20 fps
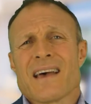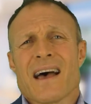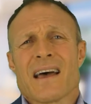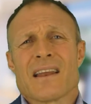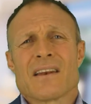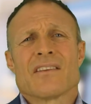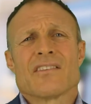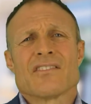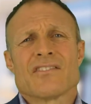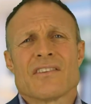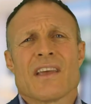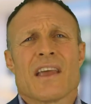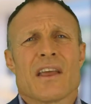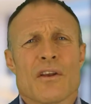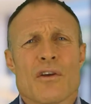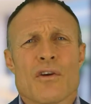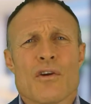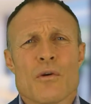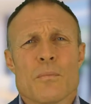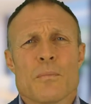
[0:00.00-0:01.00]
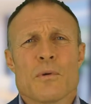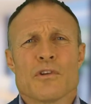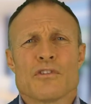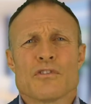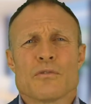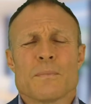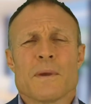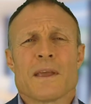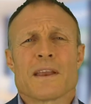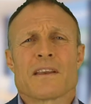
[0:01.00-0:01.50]
understand her
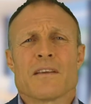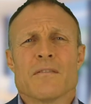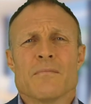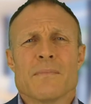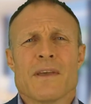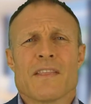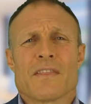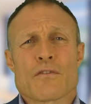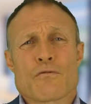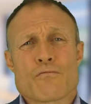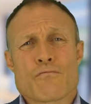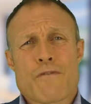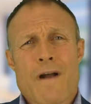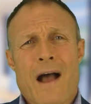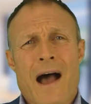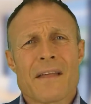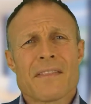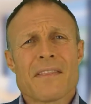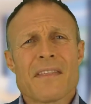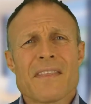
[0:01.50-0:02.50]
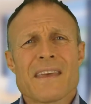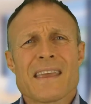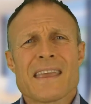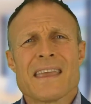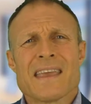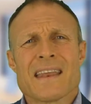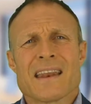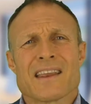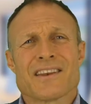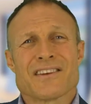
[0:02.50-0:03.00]
perspective meant that rather than
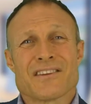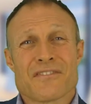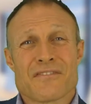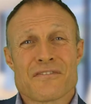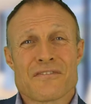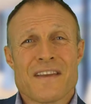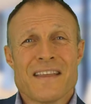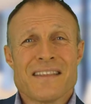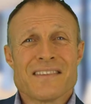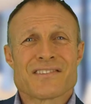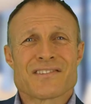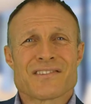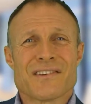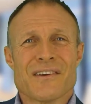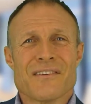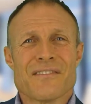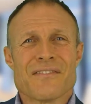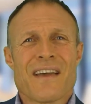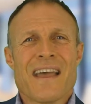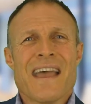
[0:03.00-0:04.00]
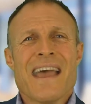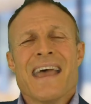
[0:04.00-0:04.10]
getting defensive,